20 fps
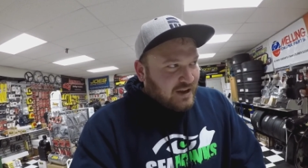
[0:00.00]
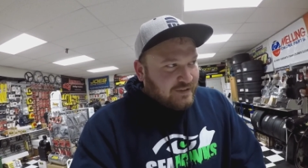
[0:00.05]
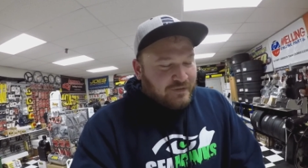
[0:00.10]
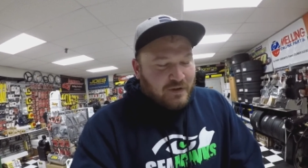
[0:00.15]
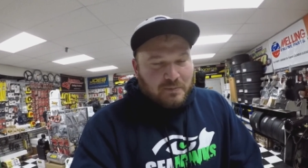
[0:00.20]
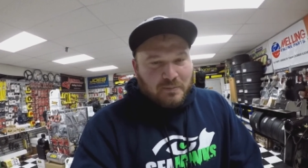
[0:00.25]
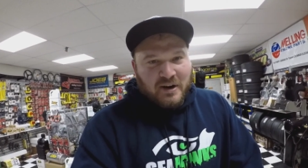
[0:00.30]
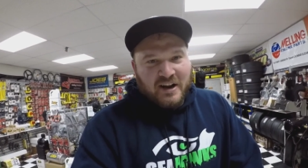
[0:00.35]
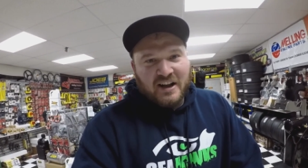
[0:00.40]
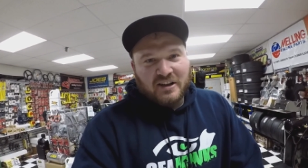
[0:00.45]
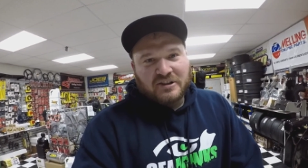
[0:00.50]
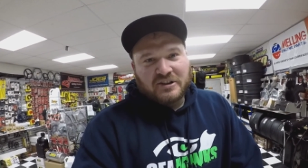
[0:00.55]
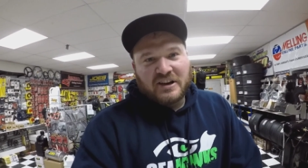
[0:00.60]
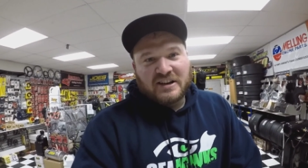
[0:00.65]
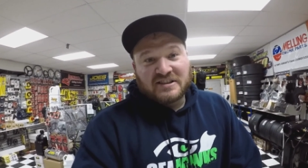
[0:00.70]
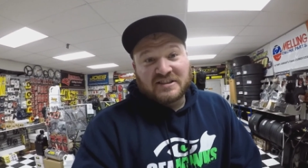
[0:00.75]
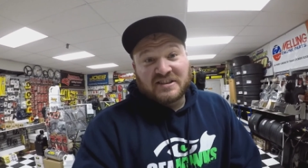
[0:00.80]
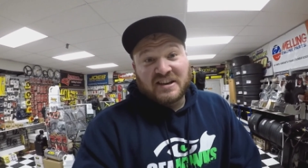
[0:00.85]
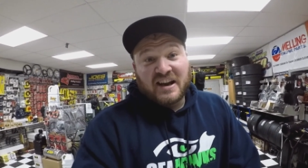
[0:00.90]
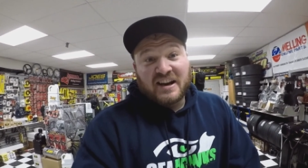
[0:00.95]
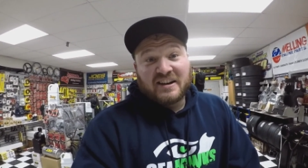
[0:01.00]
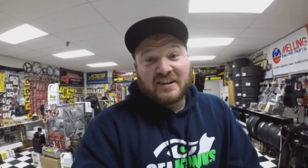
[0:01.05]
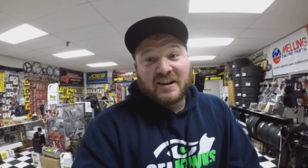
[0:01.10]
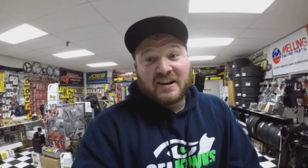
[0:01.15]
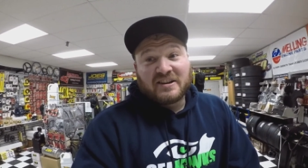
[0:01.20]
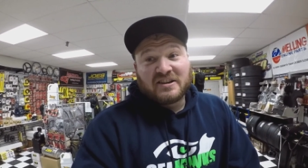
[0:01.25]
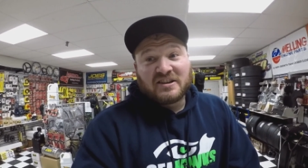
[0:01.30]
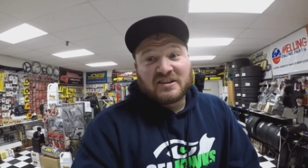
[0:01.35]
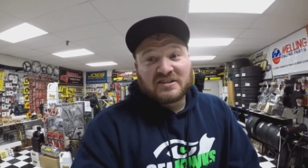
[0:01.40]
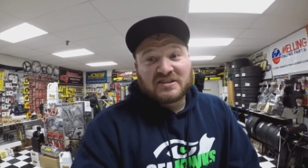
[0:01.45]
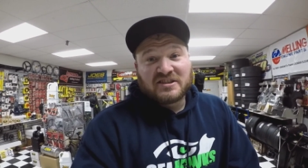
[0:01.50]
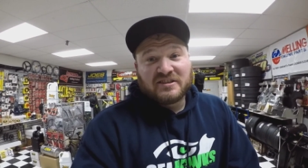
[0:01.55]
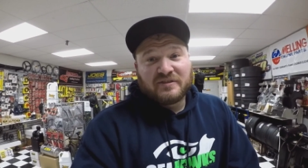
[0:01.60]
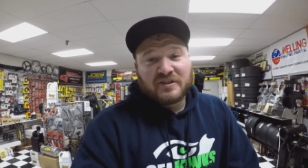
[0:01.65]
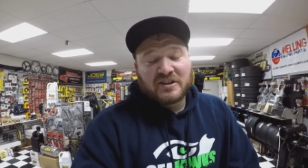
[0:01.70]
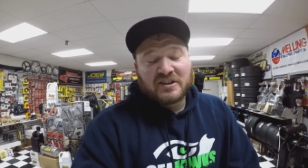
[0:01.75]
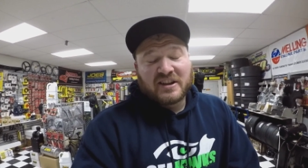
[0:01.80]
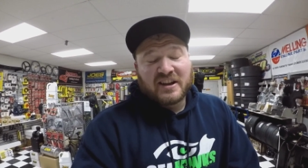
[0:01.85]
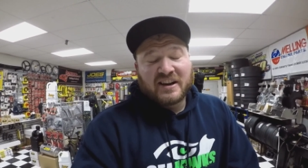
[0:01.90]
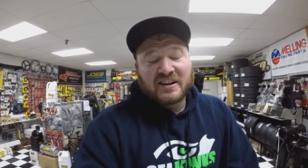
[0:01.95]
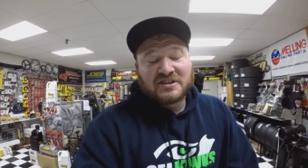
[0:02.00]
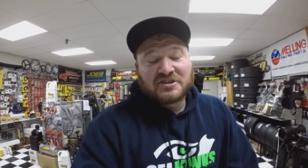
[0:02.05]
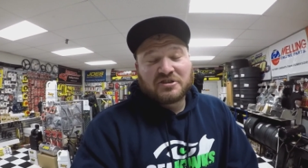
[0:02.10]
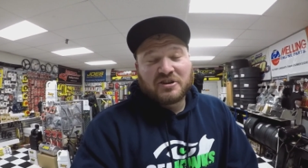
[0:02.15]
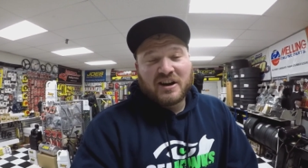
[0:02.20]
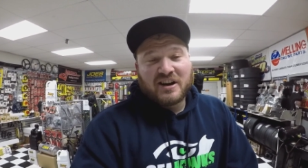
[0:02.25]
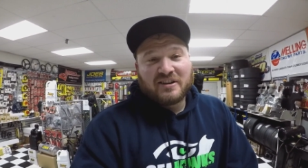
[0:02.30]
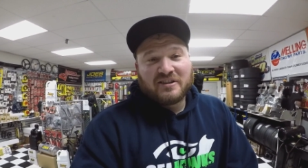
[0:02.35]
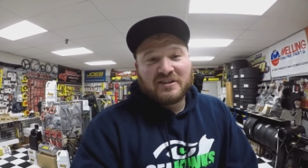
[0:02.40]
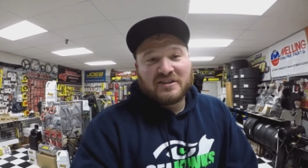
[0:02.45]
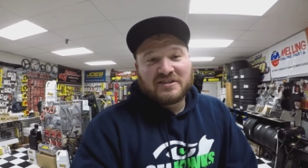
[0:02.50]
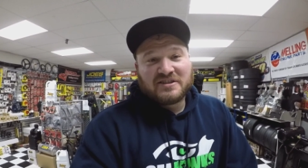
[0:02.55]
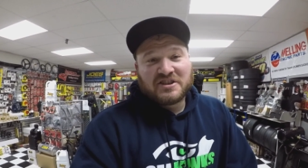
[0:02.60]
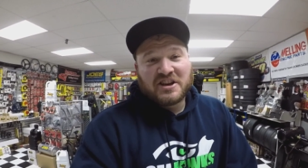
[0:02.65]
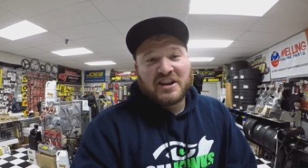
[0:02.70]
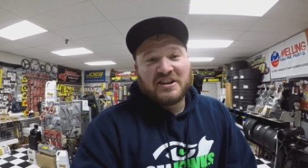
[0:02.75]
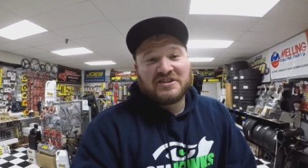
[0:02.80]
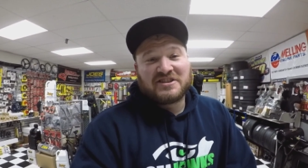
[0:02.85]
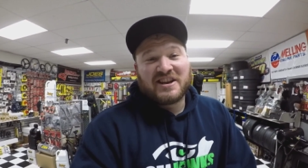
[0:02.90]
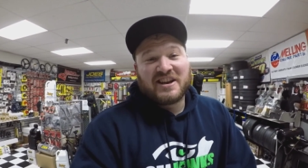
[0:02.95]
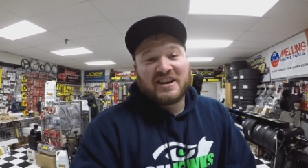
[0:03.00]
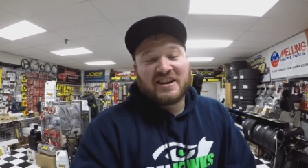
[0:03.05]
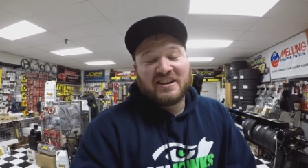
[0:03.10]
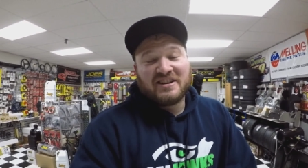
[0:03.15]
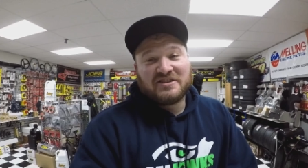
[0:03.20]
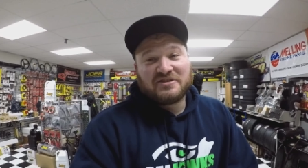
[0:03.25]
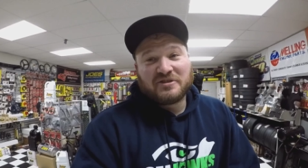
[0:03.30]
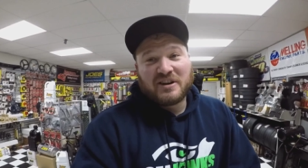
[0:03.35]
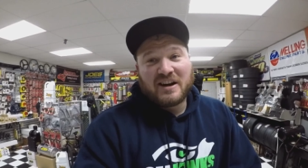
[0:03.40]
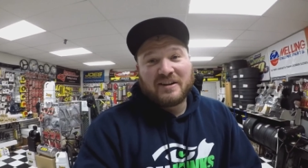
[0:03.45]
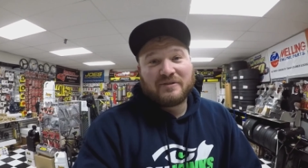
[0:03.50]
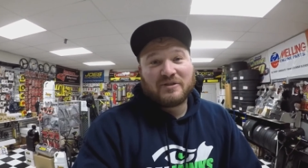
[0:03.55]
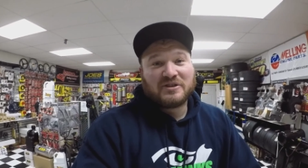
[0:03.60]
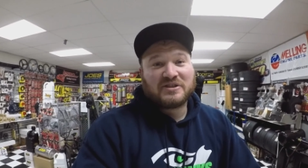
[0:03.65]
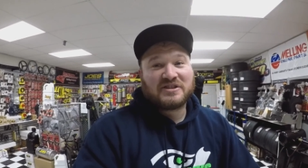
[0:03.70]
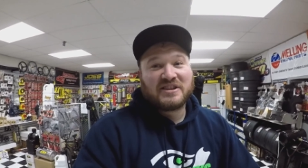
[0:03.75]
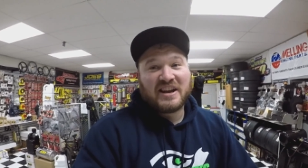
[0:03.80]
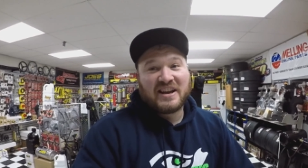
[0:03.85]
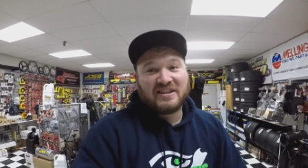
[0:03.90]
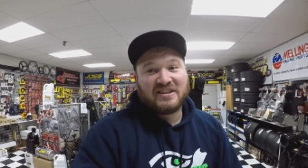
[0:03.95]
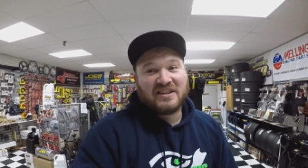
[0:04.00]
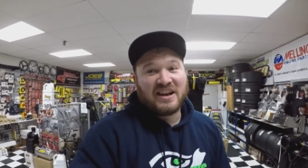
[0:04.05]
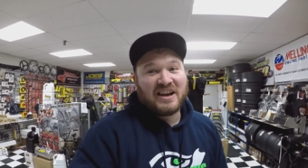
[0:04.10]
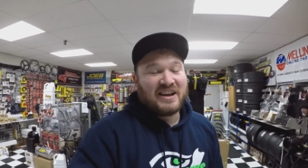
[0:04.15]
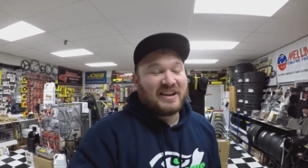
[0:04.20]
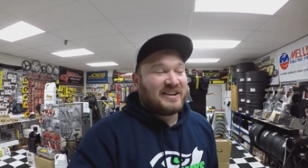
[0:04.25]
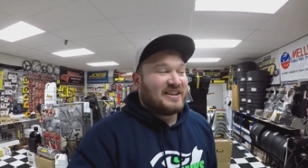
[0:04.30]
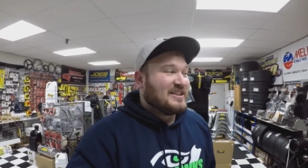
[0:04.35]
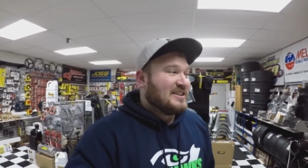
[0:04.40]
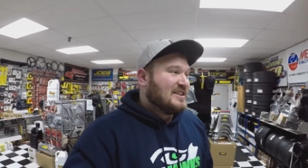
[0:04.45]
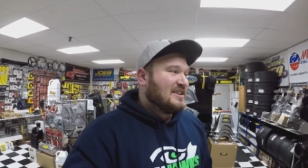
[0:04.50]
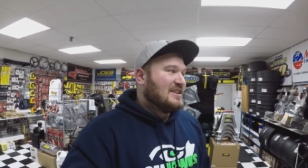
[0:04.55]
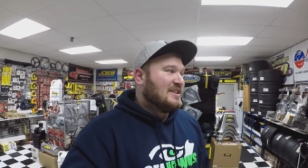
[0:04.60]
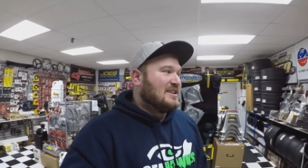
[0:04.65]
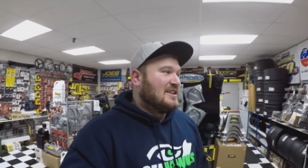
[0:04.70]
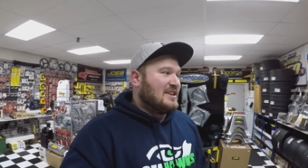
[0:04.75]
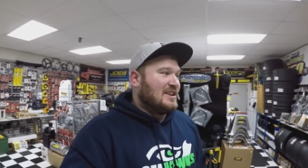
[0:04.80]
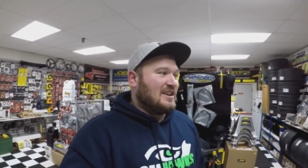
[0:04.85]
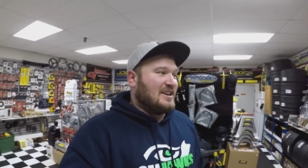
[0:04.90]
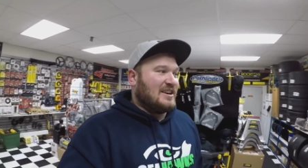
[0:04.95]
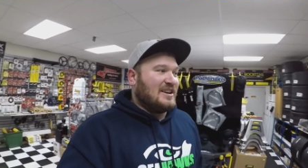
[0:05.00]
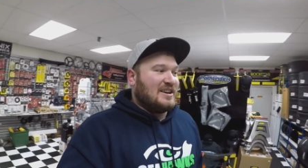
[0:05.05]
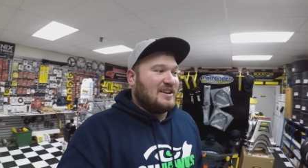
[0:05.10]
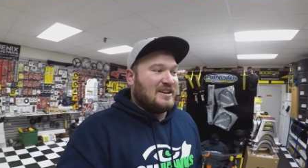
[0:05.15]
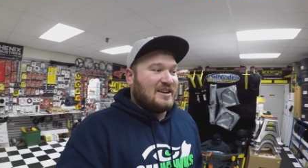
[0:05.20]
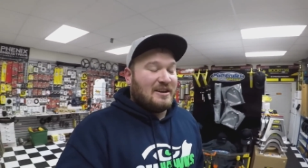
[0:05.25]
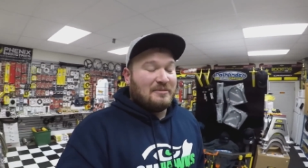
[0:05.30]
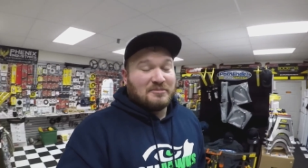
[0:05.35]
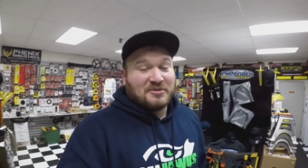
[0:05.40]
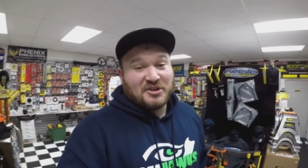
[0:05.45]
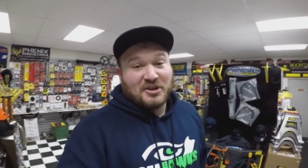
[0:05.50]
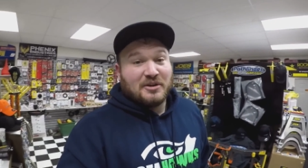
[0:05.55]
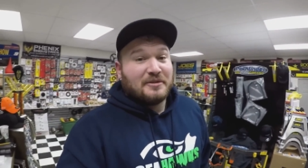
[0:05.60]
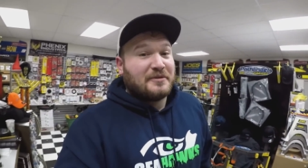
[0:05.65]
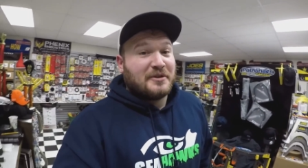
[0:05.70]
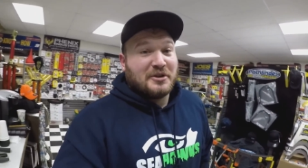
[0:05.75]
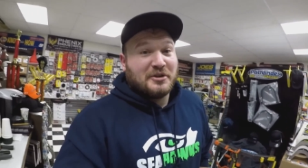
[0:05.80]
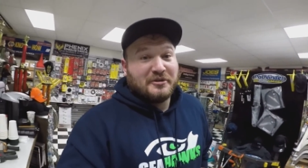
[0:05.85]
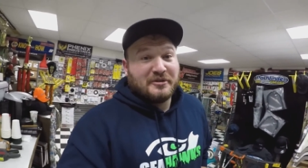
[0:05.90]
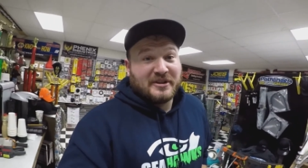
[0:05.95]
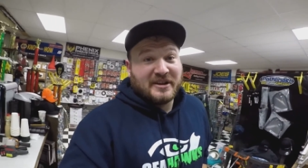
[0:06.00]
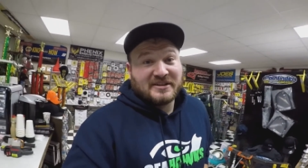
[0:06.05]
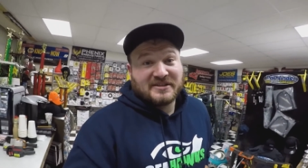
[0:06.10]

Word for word: if anybody out there has a 99 Honda Civic and they got to change a uh, driver's headlight, uh, I'm sorry for you.